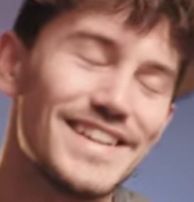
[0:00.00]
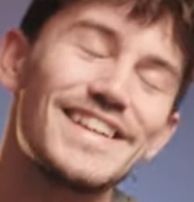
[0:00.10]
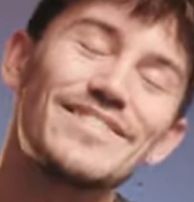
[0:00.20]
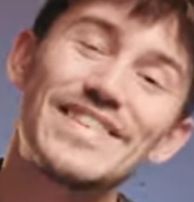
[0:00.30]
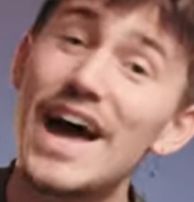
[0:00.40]

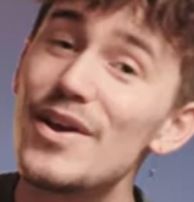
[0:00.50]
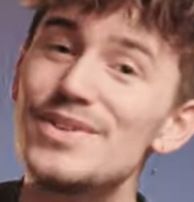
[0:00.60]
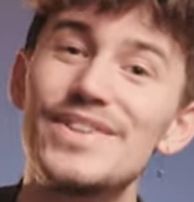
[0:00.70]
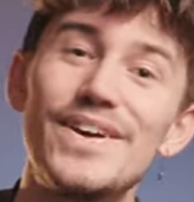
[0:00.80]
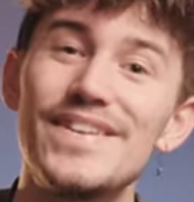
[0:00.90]
But now
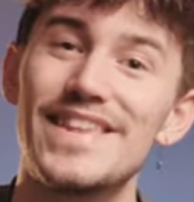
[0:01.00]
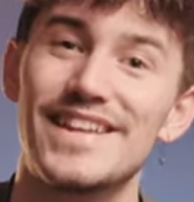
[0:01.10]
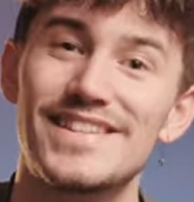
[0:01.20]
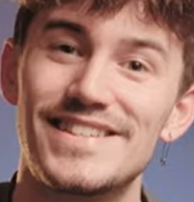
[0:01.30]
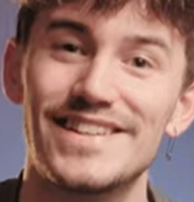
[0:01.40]
you know
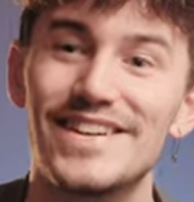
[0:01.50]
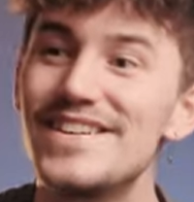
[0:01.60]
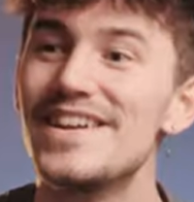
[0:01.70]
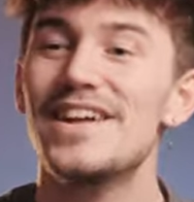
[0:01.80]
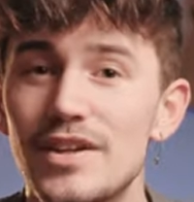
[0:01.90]
this, you
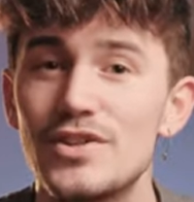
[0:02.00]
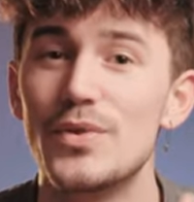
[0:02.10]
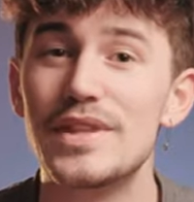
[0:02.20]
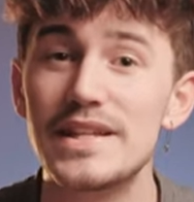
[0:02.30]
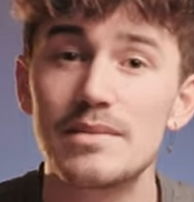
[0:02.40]
know? So
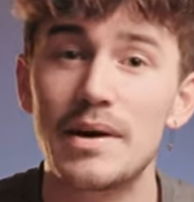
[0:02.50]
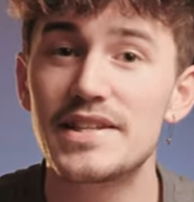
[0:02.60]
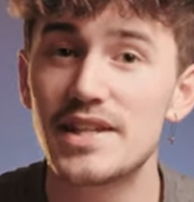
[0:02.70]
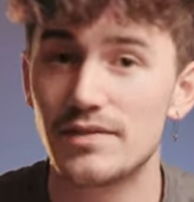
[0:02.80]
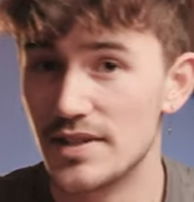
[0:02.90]
these are my
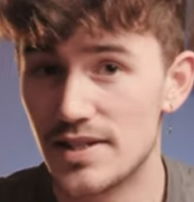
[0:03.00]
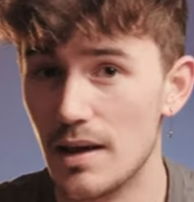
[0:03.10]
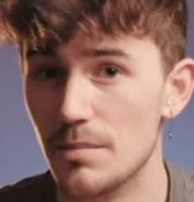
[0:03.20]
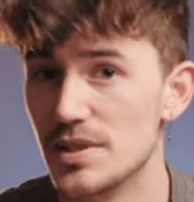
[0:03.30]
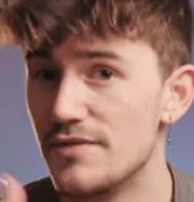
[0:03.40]
7
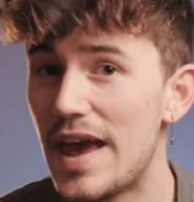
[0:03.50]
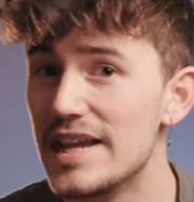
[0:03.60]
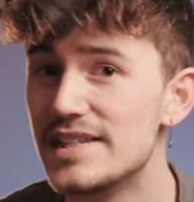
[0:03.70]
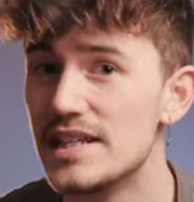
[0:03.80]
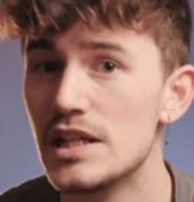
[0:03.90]
tips. And if
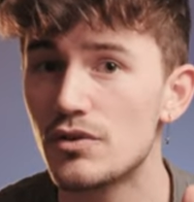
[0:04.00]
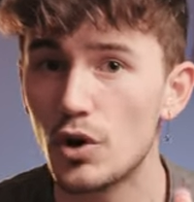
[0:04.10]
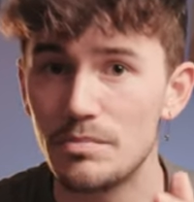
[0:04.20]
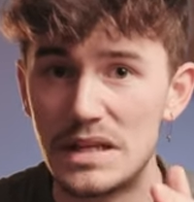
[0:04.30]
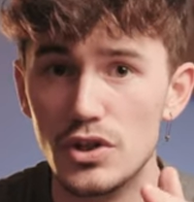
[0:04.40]

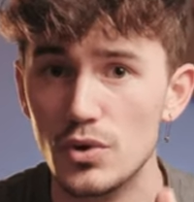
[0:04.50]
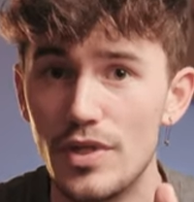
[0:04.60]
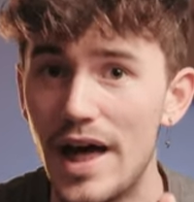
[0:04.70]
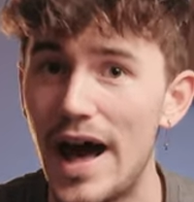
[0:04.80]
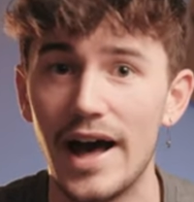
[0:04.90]
18-year-old me knew
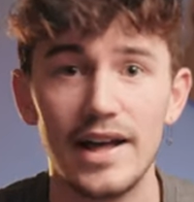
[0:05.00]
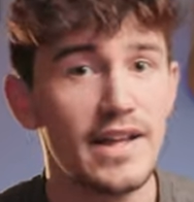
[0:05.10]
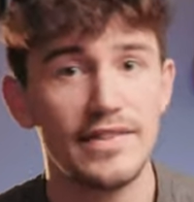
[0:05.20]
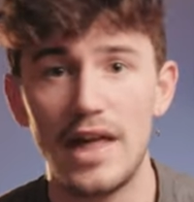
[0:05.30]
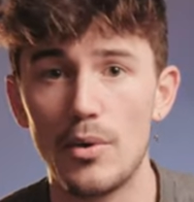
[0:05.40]
that,
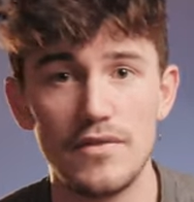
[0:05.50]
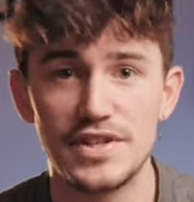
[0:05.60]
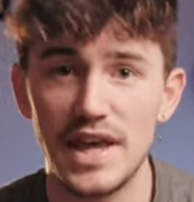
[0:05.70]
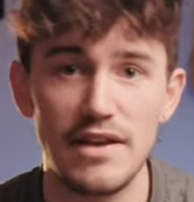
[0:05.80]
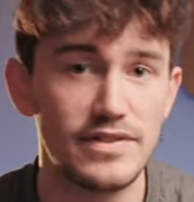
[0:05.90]
that would have
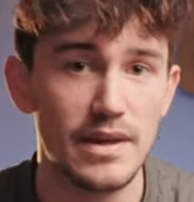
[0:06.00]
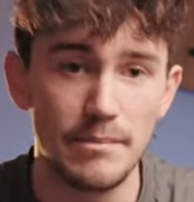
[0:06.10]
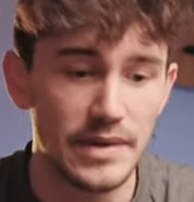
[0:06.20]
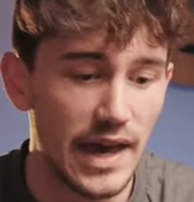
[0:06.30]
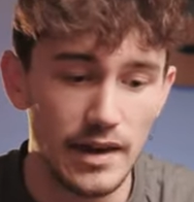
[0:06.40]
saved
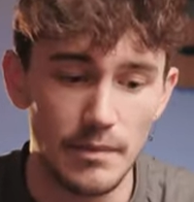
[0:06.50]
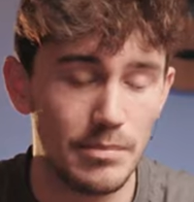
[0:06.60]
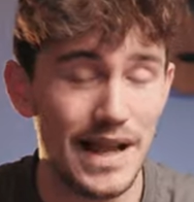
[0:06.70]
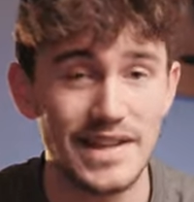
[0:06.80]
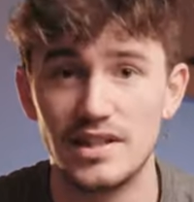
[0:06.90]
them getting
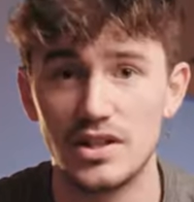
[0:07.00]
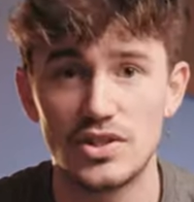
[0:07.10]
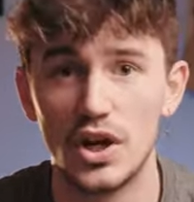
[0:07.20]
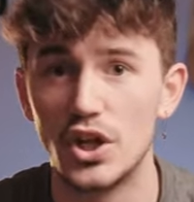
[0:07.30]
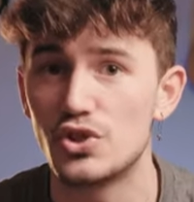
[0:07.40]
plastic
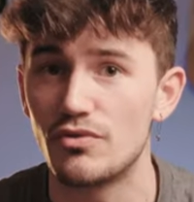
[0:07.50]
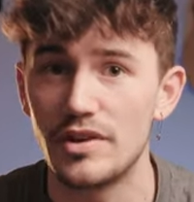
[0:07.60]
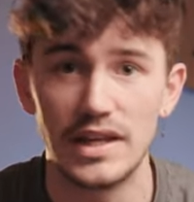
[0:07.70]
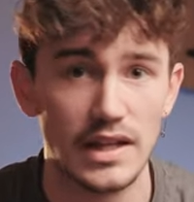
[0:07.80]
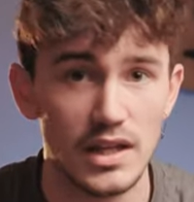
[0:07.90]

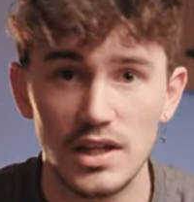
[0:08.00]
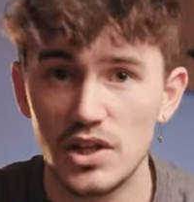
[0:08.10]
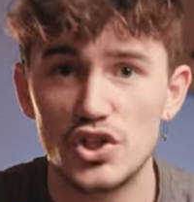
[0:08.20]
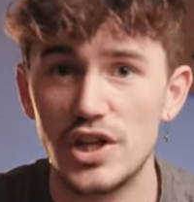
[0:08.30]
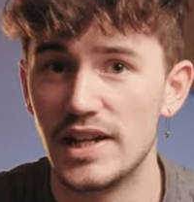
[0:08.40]
surgery and
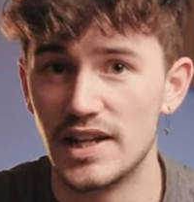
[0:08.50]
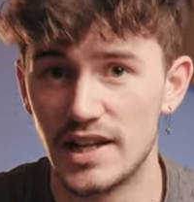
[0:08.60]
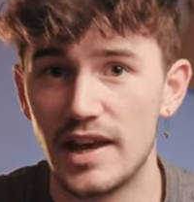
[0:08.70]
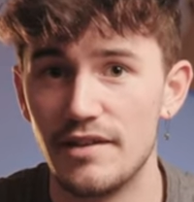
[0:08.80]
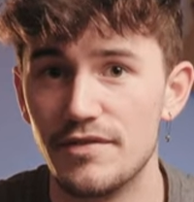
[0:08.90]
shit in a
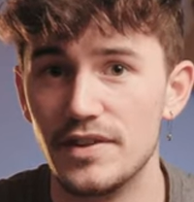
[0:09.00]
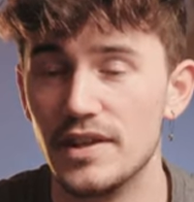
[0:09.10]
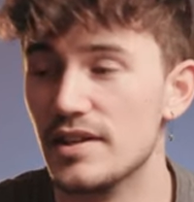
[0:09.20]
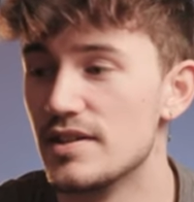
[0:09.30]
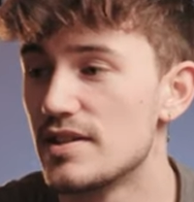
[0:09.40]
cave for
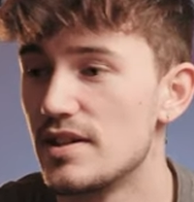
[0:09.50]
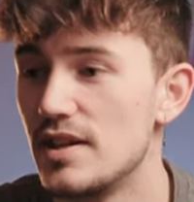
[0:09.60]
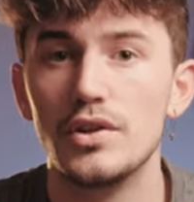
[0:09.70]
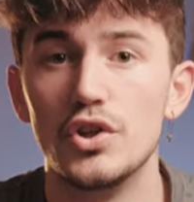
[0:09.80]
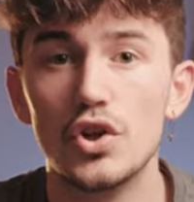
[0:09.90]
years.
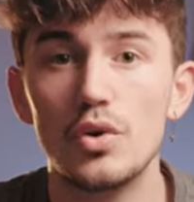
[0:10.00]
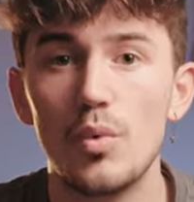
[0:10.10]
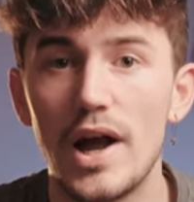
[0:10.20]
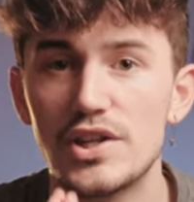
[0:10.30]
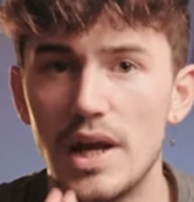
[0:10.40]
You know
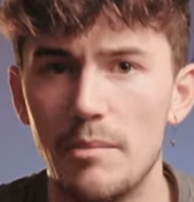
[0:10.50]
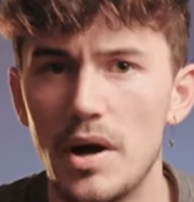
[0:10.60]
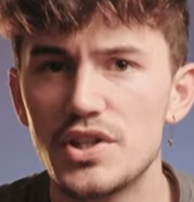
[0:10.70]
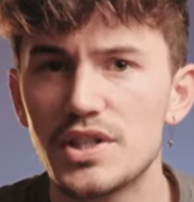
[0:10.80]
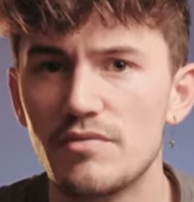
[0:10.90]
what, actually, I
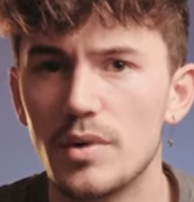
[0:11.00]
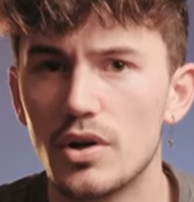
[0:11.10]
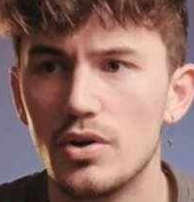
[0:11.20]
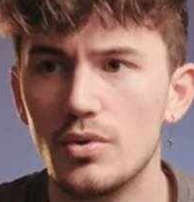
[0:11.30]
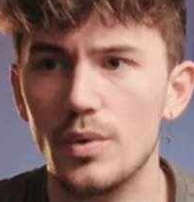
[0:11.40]
might just give him a
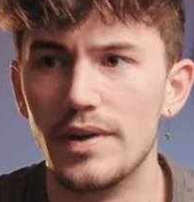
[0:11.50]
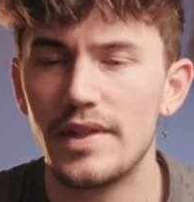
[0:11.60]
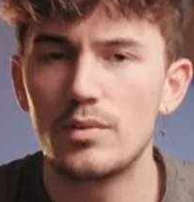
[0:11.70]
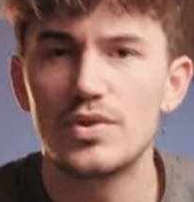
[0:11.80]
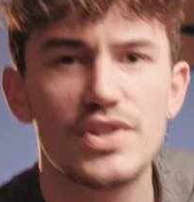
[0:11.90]
call and
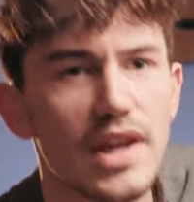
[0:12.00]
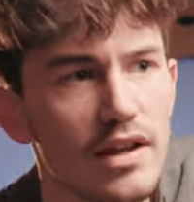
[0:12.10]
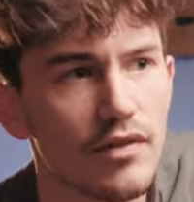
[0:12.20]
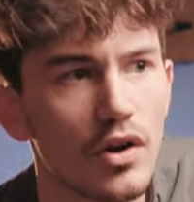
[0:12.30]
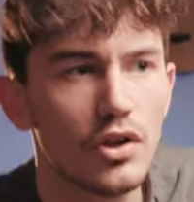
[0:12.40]
that will
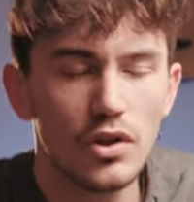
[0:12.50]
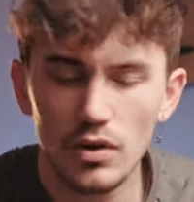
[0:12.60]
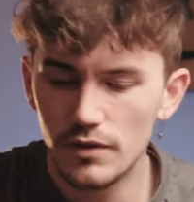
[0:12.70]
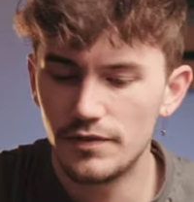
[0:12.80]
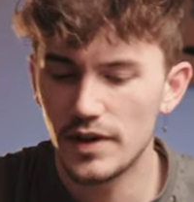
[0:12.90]
save a
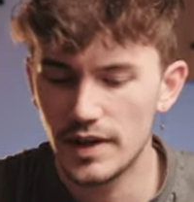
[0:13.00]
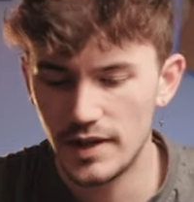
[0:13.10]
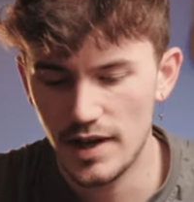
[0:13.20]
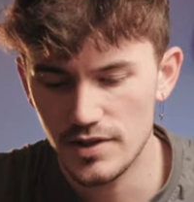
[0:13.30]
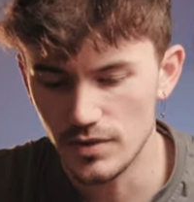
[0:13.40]
lot of fucking
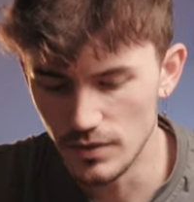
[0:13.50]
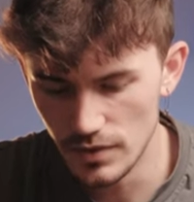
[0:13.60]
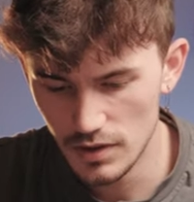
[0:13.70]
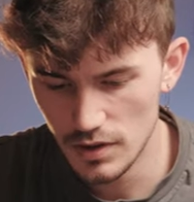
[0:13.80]
hassle.